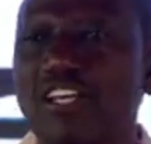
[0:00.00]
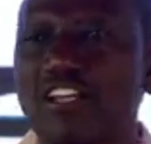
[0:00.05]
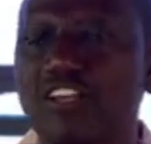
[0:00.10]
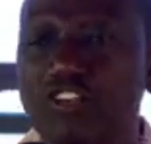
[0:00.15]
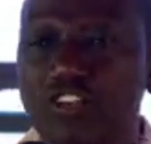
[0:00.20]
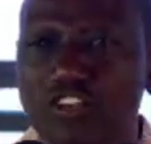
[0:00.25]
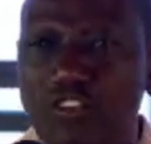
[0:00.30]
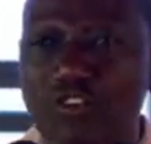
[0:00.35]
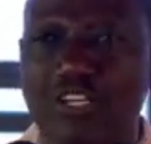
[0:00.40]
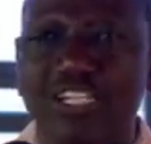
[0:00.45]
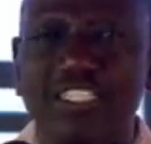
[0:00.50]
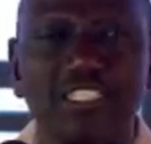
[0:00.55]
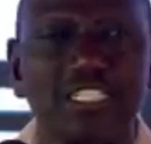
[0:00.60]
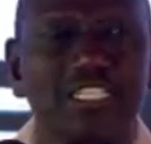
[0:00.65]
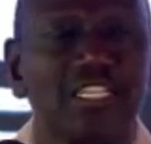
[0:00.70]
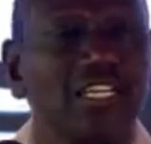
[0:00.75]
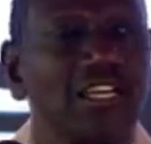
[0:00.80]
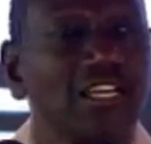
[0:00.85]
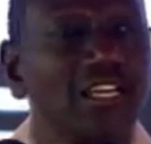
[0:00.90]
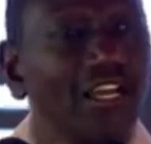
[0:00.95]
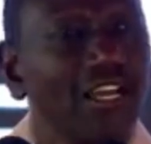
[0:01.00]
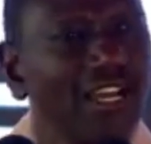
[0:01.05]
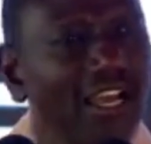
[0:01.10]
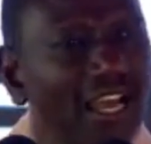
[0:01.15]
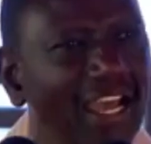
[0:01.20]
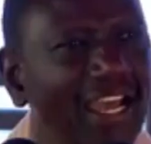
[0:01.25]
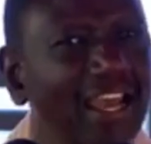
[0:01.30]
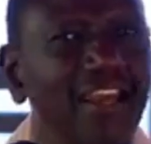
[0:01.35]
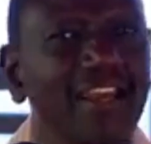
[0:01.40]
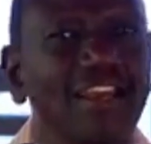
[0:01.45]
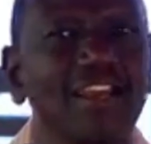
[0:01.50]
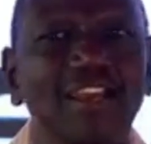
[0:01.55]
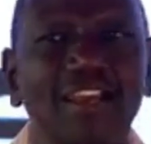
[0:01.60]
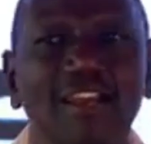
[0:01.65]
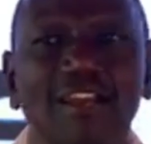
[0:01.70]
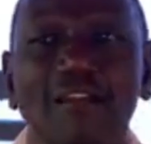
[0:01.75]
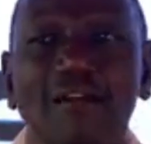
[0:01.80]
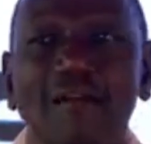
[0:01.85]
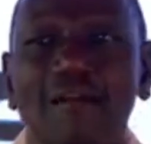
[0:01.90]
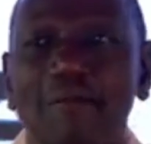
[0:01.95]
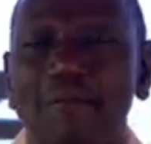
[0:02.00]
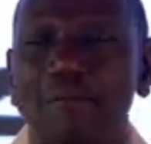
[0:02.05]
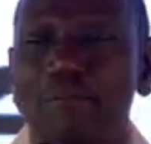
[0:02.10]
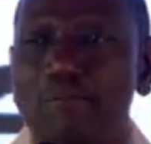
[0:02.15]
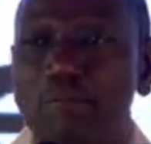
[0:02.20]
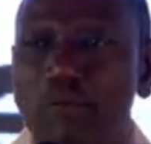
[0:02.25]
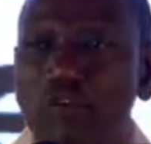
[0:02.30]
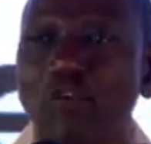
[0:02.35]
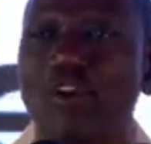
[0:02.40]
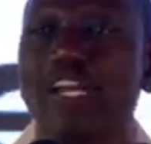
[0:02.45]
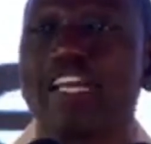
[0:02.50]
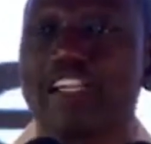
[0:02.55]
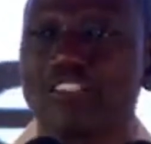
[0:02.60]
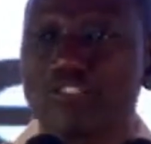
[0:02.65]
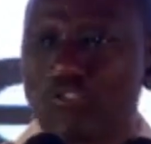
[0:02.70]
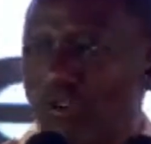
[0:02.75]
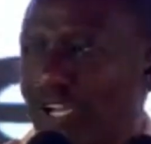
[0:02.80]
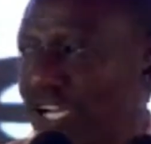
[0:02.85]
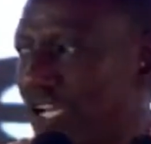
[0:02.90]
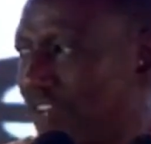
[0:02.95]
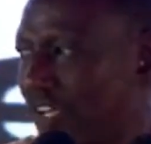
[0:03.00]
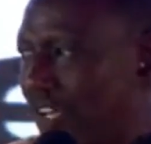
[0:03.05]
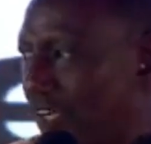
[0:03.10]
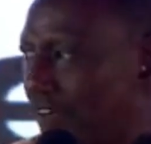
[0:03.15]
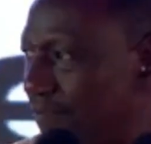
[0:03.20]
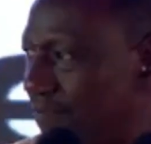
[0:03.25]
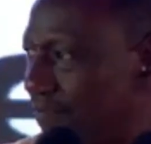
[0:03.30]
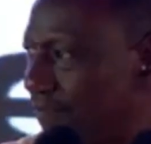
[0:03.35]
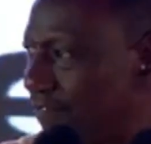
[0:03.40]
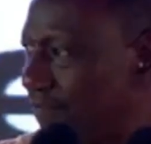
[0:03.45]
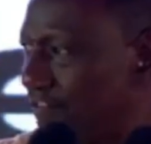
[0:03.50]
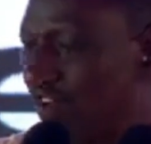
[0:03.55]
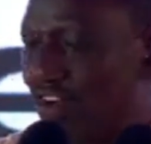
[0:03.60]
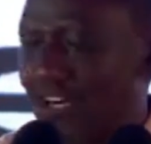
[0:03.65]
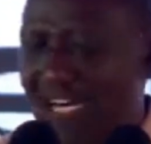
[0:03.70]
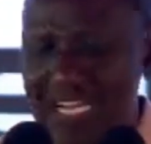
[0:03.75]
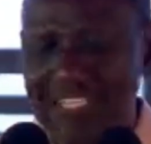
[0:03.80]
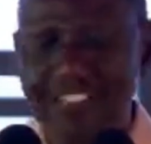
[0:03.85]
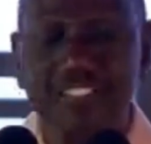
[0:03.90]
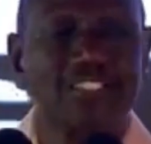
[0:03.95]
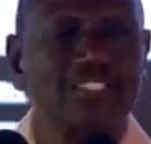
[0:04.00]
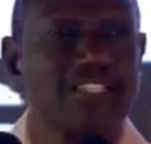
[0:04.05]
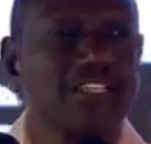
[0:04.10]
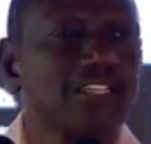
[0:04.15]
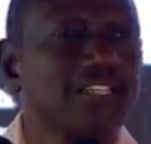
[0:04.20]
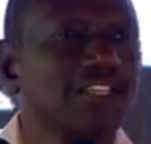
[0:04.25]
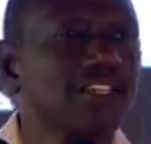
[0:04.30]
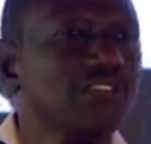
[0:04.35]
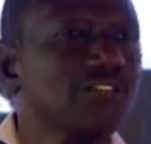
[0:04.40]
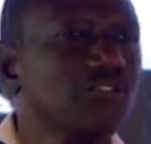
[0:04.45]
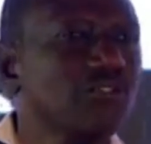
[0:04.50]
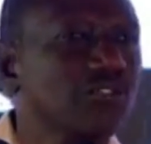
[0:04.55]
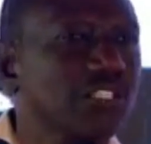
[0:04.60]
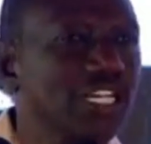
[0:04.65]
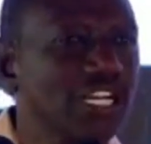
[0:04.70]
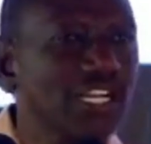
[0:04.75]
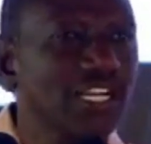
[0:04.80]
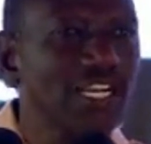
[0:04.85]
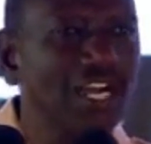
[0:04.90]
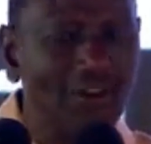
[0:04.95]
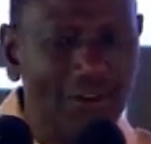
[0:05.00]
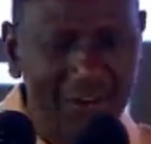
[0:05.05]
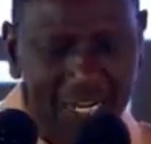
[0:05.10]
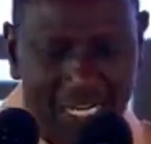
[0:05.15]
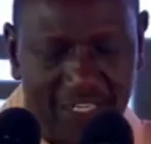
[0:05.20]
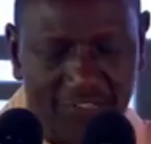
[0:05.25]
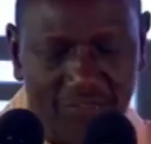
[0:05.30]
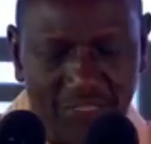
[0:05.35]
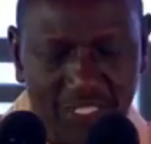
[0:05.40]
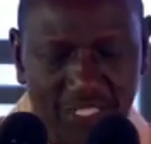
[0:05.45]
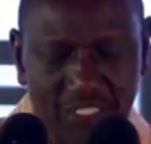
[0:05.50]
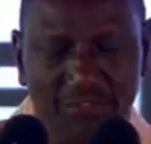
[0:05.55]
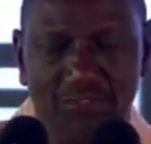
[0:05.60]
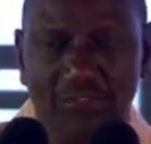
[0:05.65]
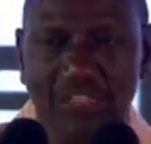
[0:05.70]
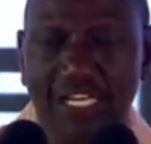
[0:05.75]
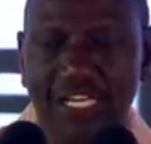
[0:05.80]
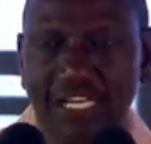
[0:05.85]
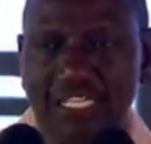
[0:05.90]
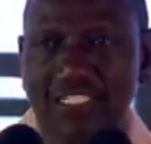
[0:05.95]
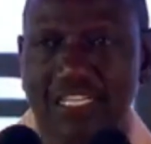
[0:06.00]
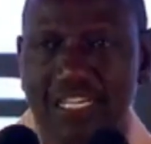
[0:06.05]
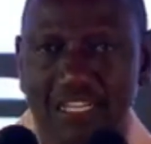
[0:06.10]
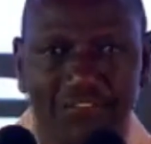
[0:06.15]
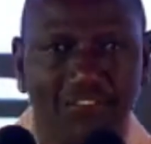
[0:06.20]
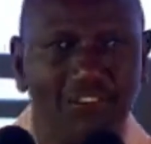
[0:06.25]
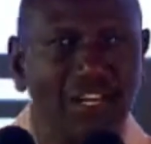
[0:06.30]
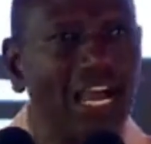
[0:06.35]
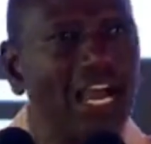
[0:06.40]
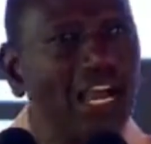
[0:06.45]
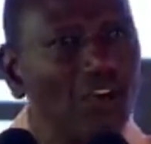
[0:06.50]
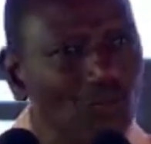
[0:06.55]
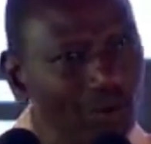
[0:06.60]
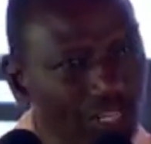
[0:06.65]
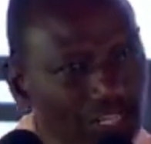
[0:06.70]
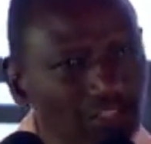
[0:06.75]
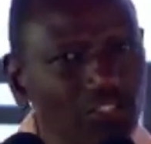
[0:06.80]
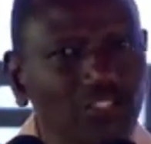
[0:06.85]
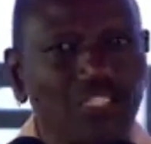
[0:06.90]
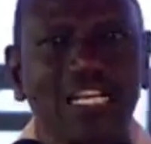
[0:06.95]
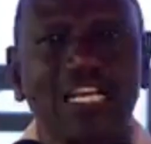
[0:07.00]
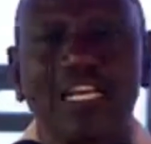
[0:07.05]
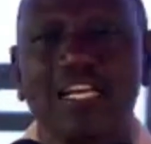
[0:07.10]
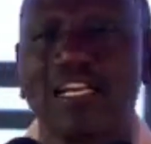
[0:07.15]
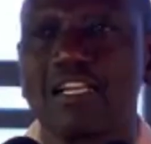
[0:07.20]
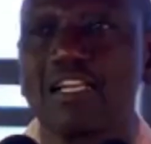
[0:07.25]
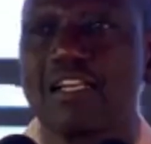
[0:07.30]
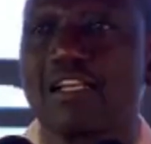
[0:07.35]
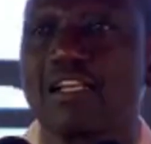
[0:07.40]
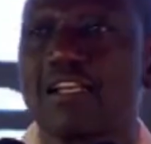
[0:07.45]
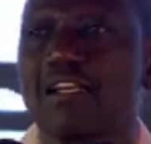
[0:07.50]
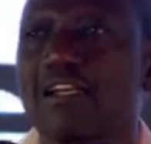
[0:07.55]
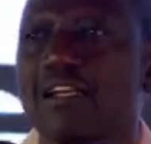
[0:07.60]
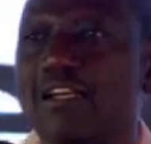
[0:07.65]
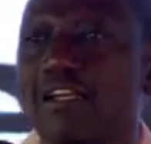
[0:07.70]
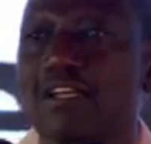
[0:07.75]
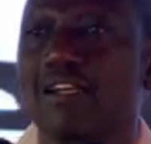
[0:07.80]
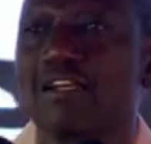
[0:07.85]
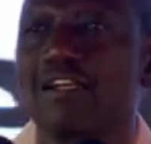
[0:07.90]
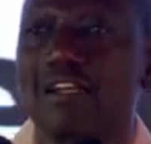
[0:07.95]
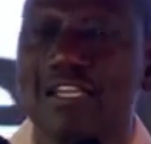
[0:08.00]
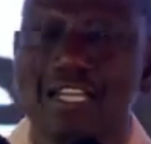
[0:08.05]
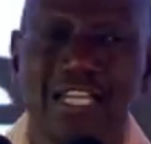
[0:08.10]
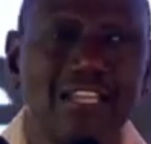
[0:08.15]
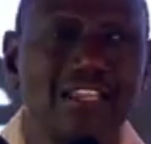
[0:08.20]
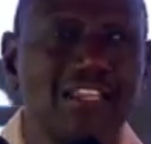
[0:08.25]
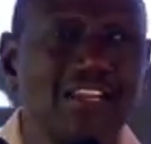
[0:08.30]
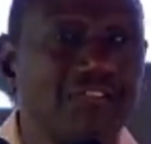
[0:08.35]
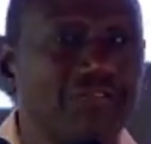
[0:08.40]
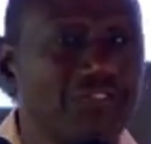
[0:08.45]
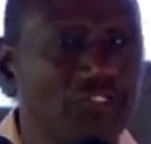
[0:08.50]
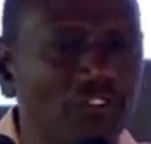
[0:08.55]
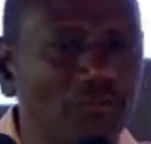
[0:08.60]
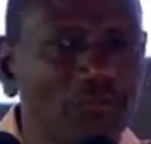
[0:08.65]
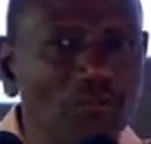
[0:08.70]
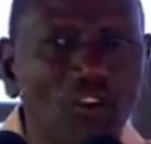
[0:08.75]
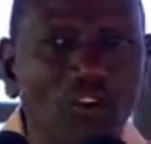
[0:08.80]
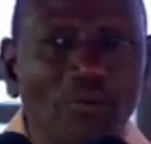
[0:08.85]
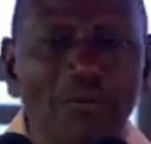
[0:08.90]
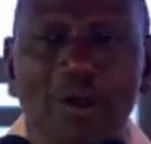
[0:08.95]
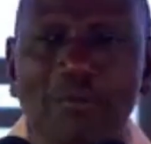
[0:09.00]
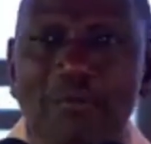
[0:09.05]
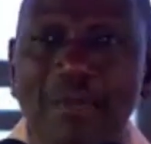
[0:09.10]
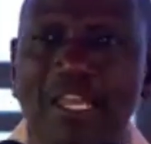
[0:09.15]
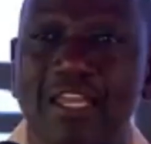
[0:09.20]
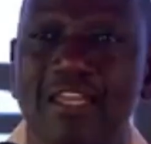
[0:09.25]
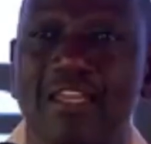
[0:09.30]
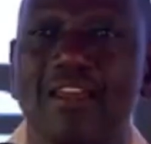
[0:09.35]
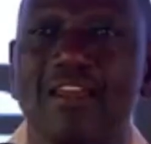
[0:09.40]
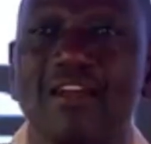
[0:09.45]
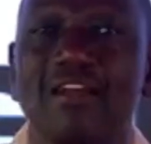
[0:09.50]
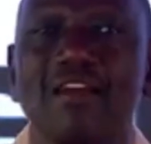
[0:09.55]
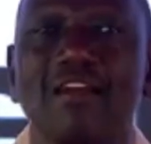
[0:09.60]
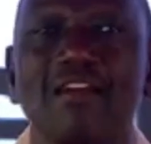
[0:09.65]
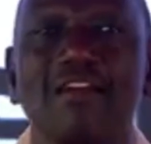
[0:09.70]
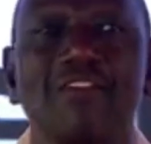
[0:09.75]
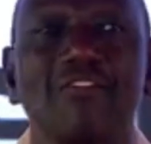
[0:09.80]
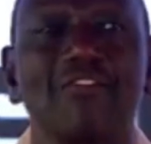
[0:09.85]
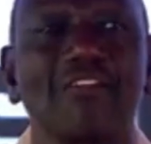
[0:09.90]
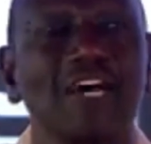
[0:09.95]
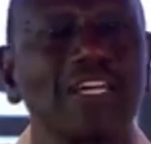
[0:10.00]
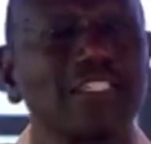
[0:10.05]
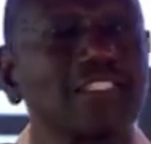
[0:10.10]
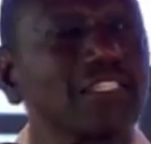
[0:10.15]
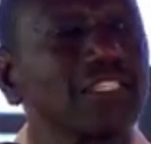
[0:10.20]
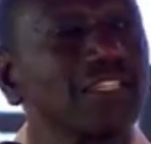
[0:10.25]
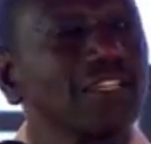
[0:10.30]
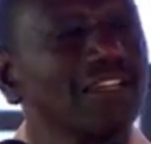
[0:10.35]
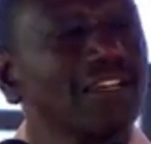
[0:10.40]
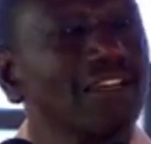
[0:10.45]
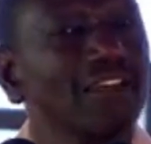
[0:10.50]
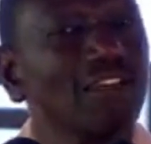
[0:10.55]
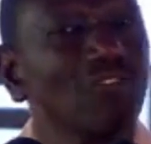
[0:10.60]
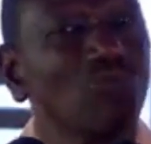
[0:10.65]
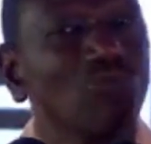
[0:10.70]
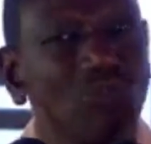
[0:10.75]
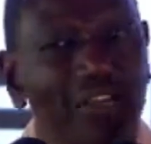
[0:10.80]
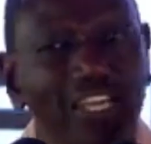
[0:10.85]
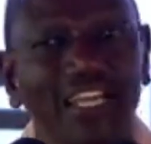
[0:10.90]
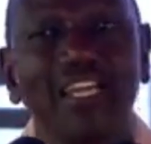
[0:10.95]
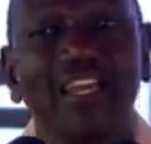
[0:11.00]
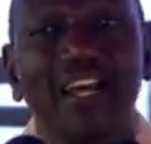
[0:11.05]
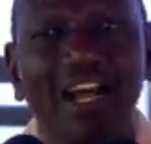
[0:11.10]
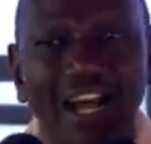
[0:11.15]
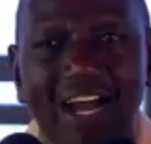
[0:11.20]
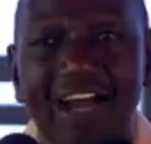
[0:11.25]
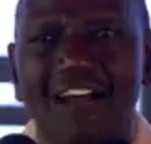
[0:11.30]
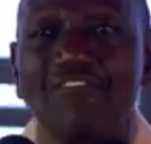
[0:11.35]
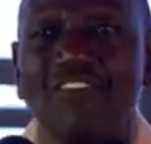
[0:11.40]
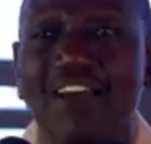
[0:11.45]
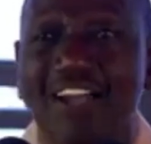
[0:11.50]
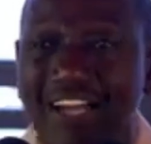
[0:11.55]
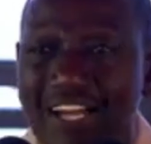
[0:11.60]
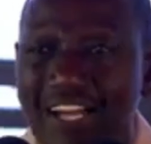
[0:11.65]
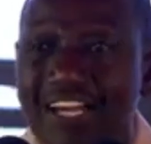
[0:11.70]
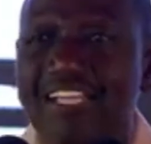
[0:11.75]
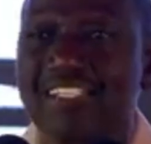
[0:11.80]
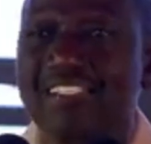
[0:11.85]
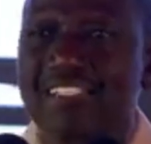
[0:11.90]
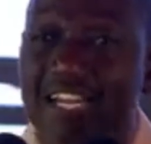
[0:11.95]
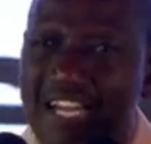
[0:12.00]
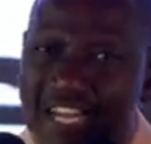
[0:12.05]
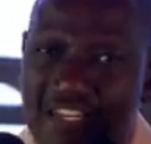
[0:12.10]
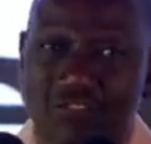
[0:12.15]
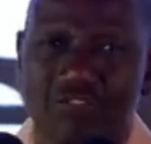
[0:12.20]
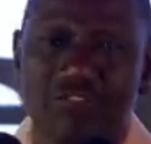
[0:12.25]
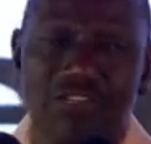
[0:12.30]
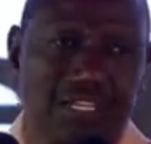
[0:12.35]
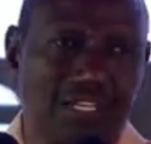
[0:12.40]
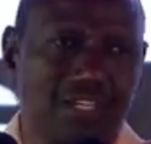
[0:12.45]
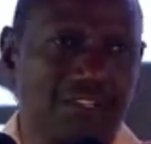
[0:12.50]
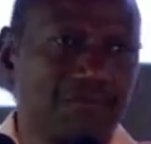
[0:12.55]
unity, and pulling together for us to take our country to the next level. I want to tell Kenya from Homabay that we have a great country.